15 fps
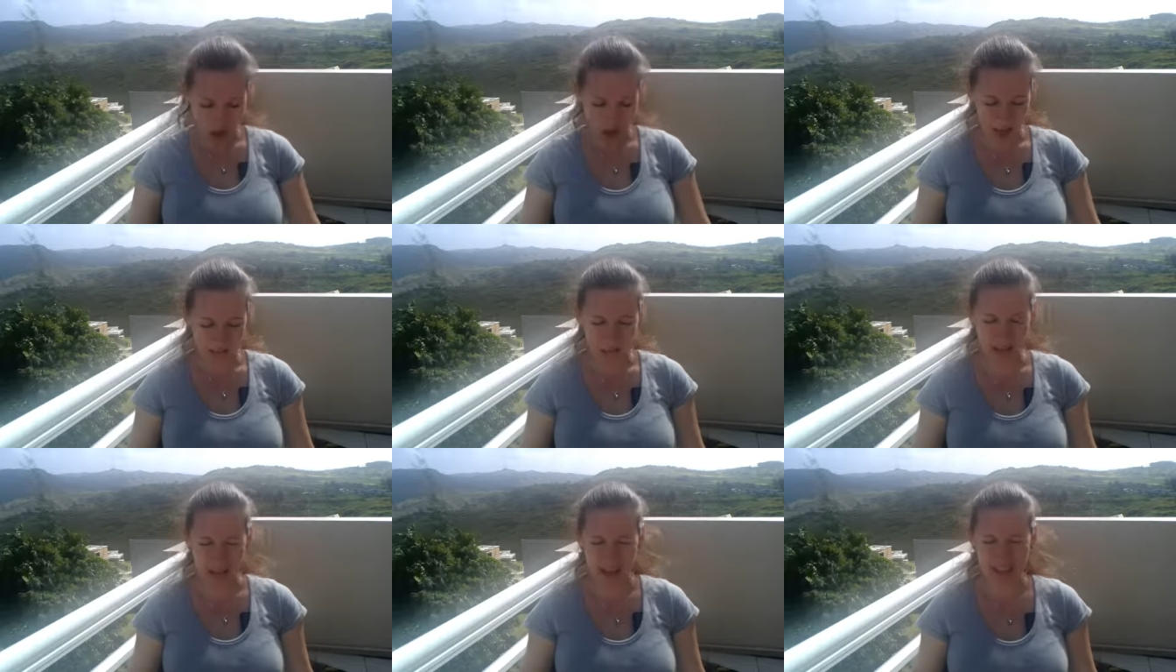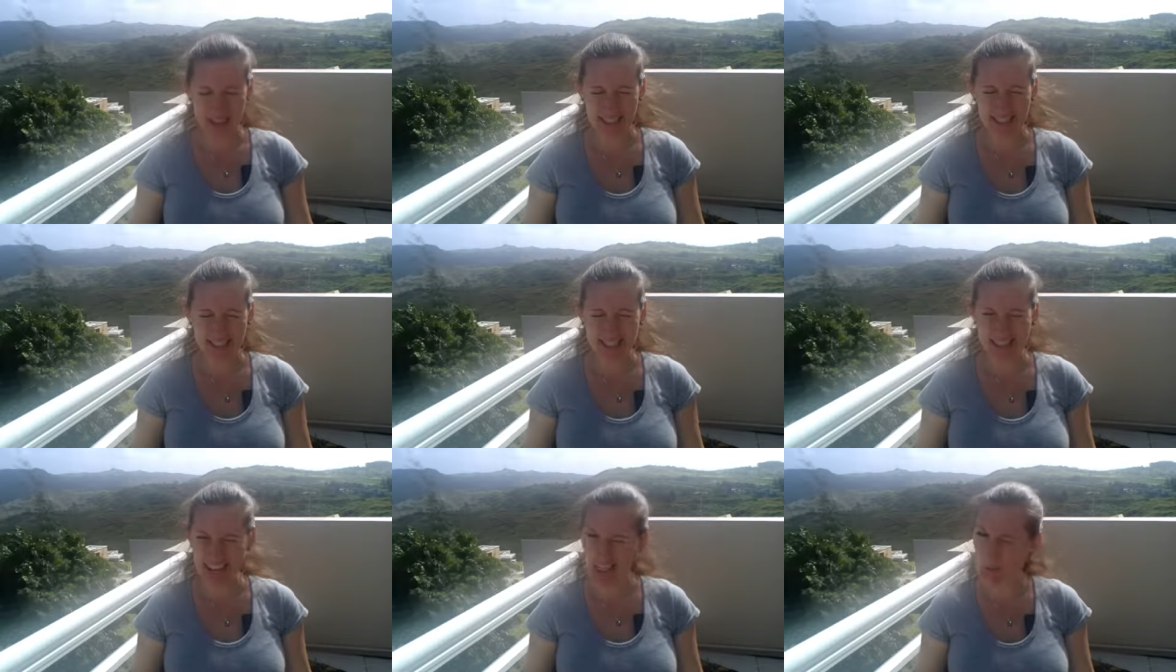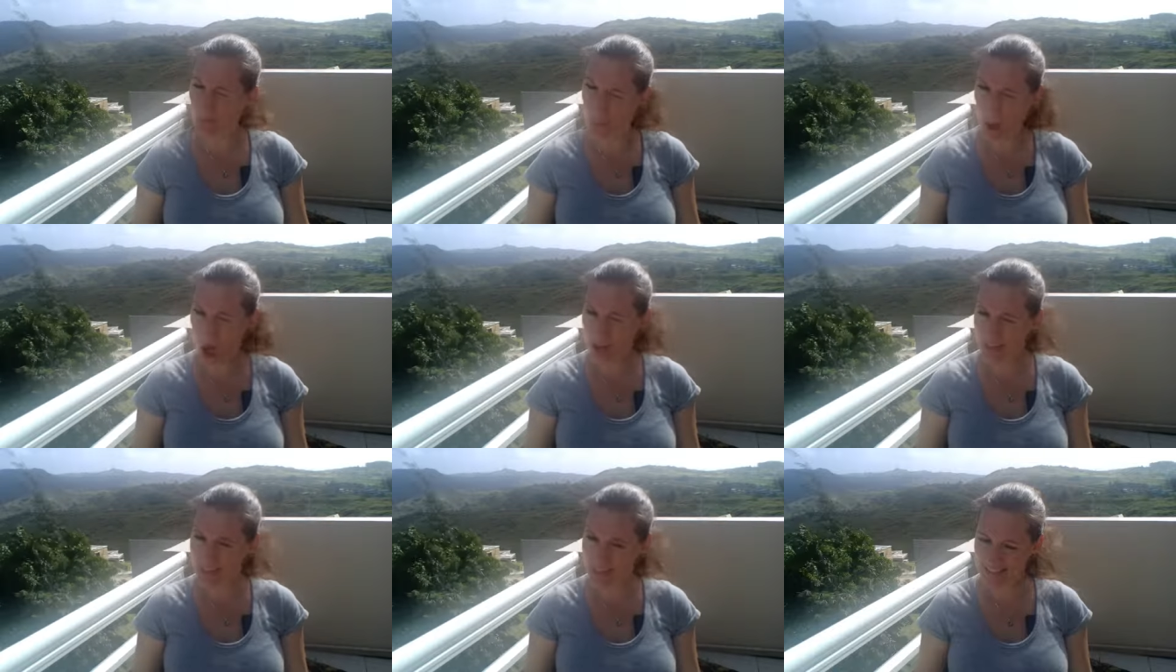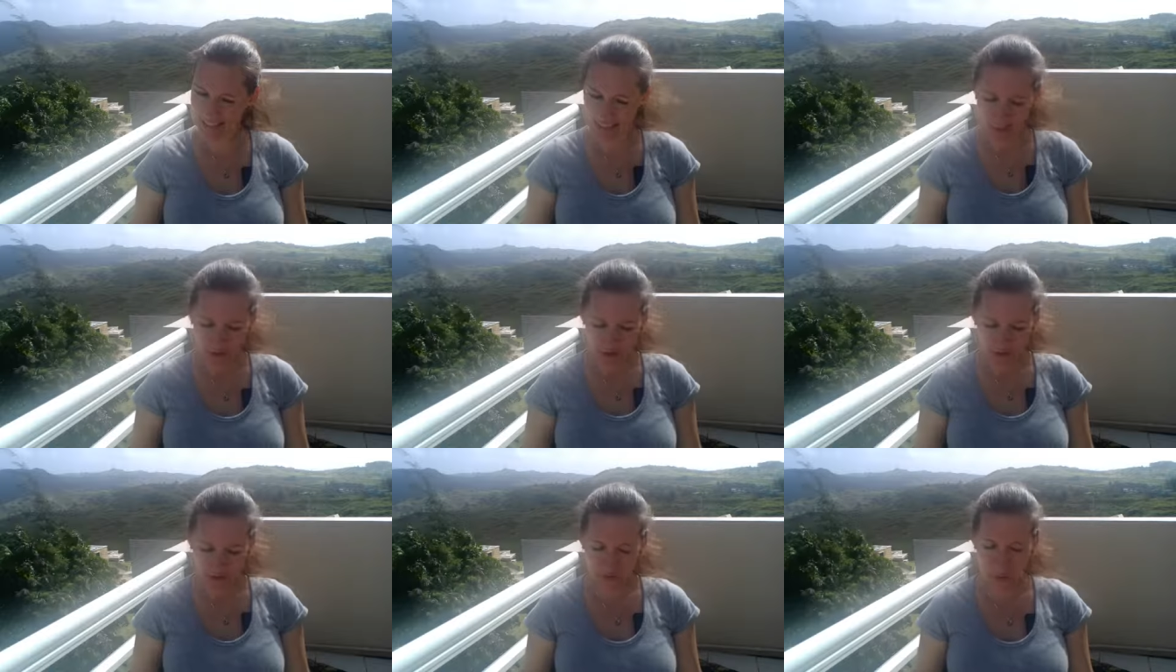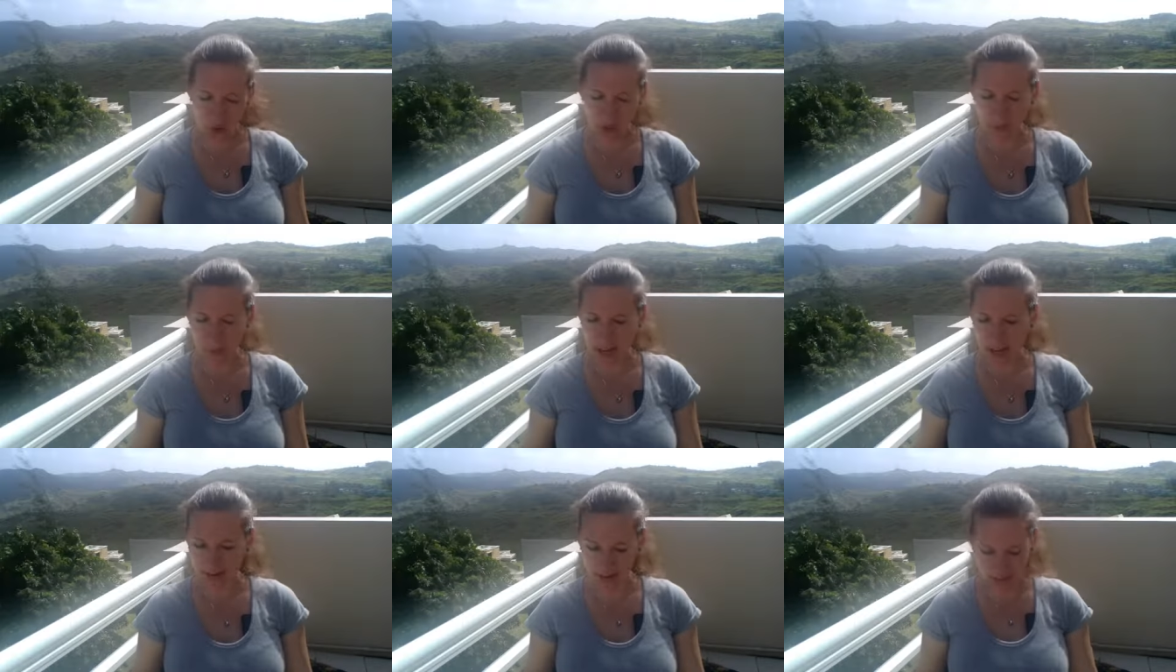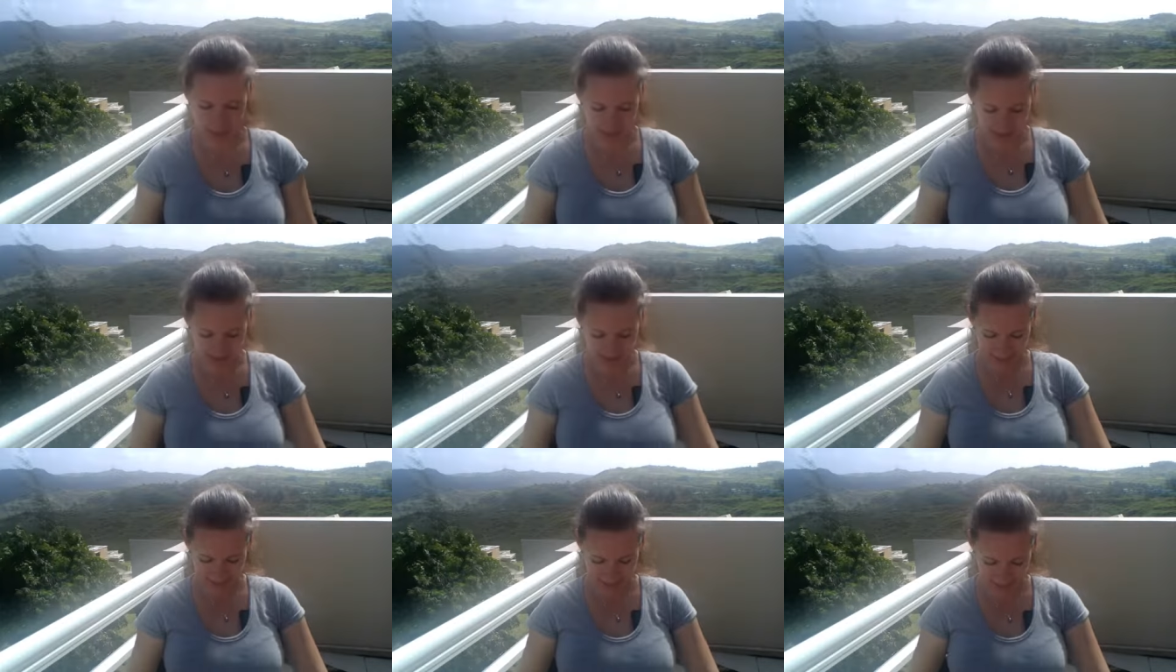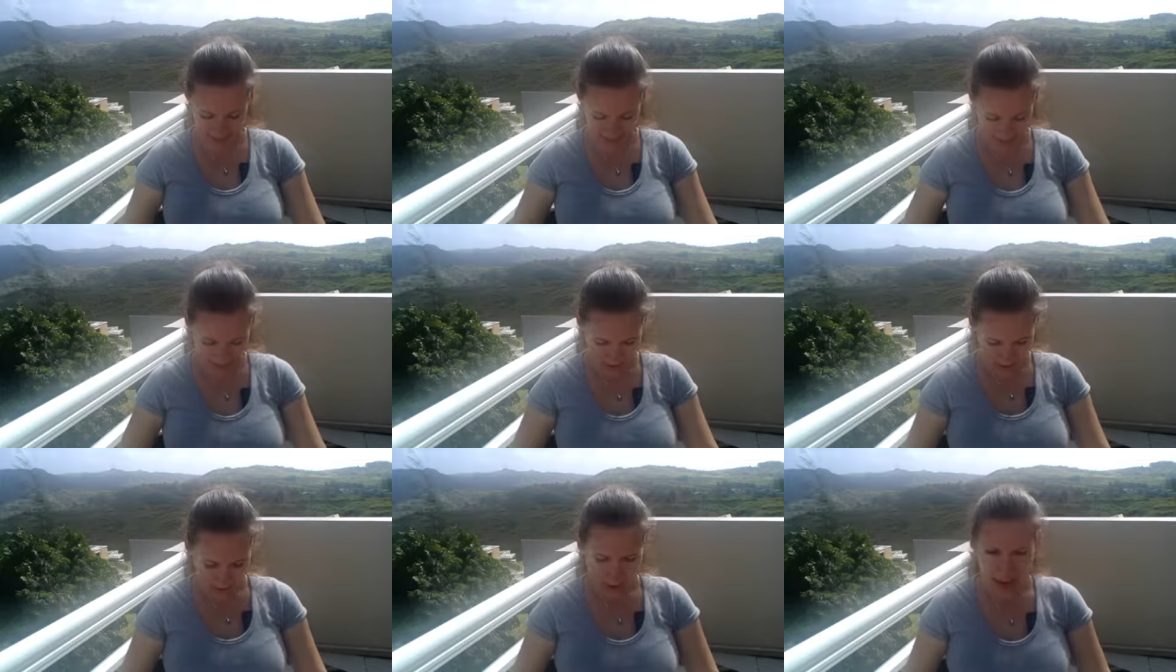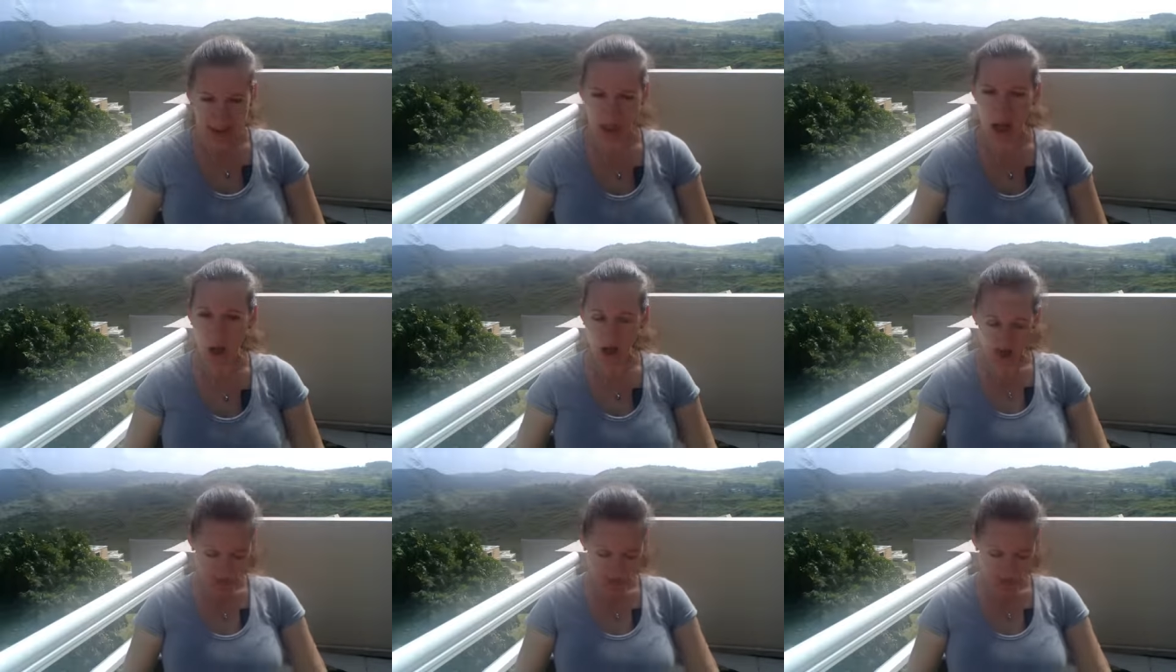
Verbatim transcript: on the Sketchbox for May of 2018. Now,